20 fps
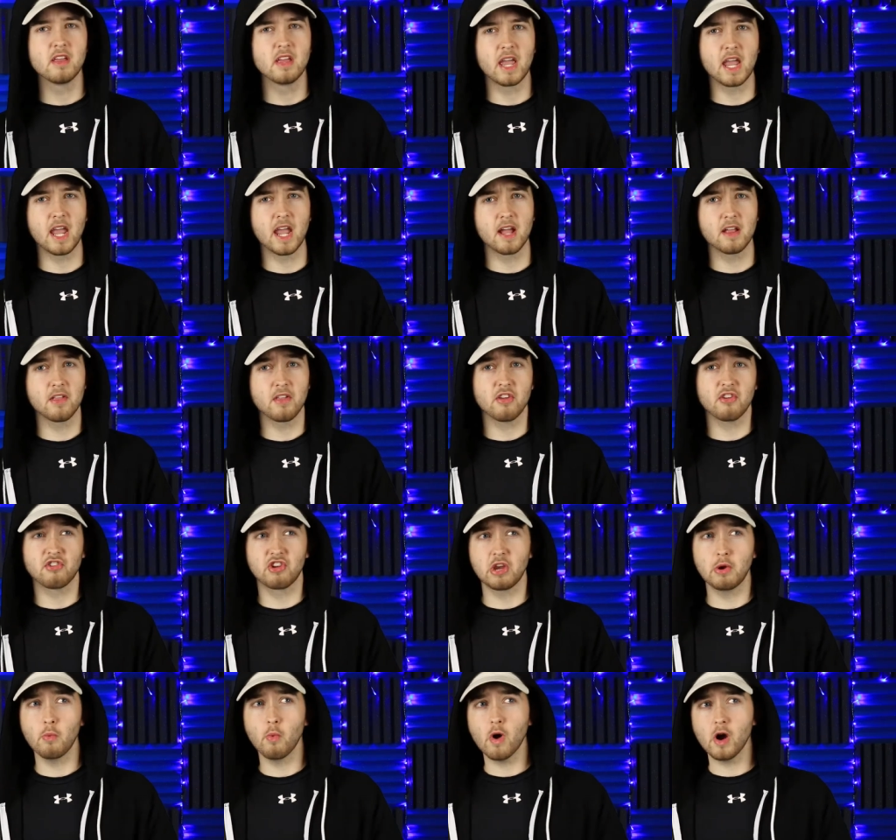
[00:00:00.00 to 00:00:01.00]
And
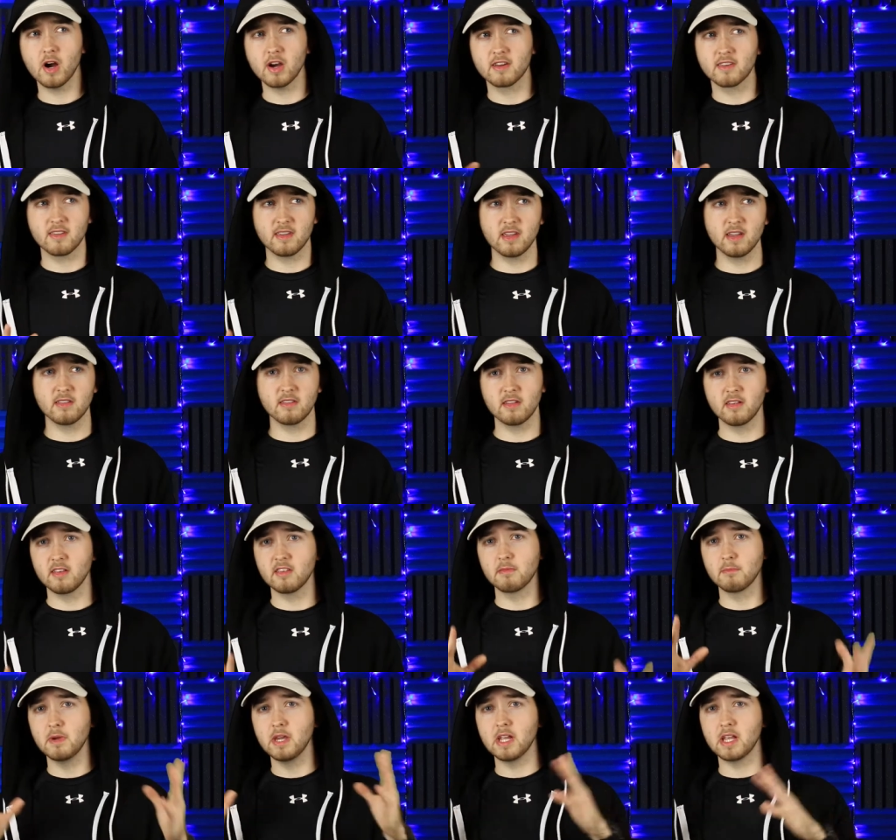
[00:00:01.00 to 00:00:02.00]
she walks into
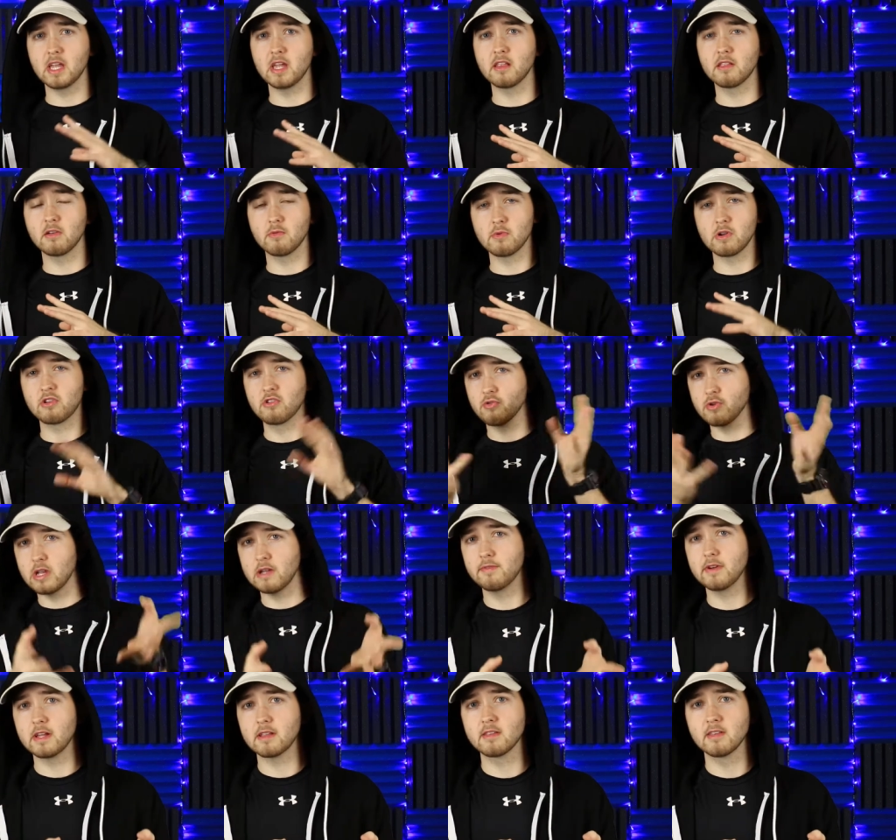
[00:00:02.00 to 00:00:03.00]
this meeting to
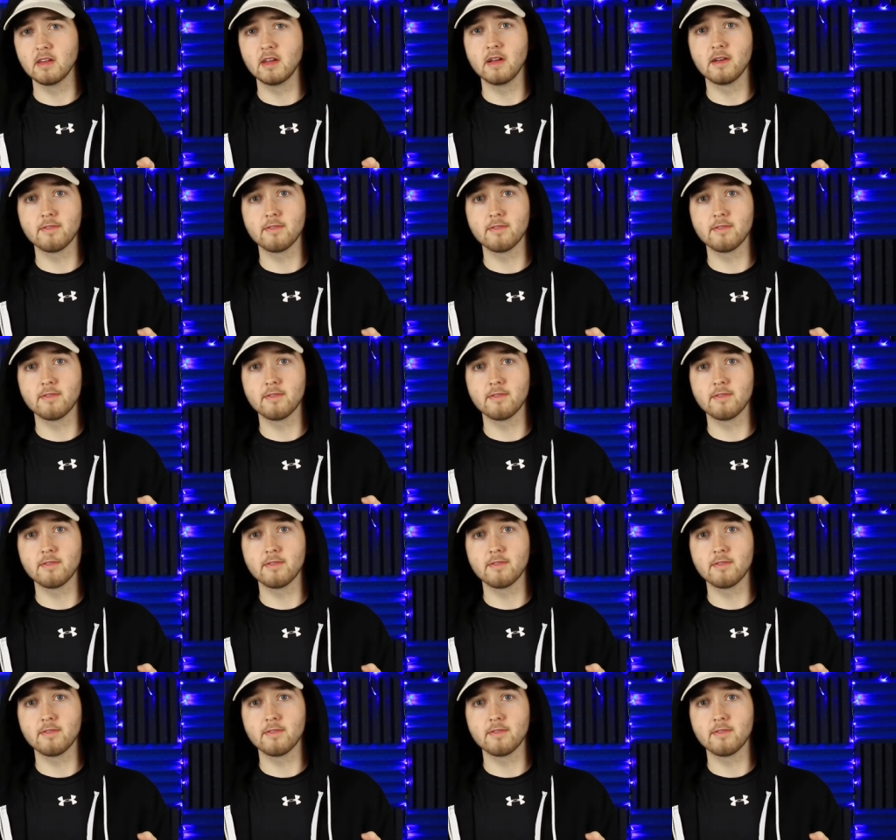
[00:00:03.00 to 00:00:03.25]
retrieve it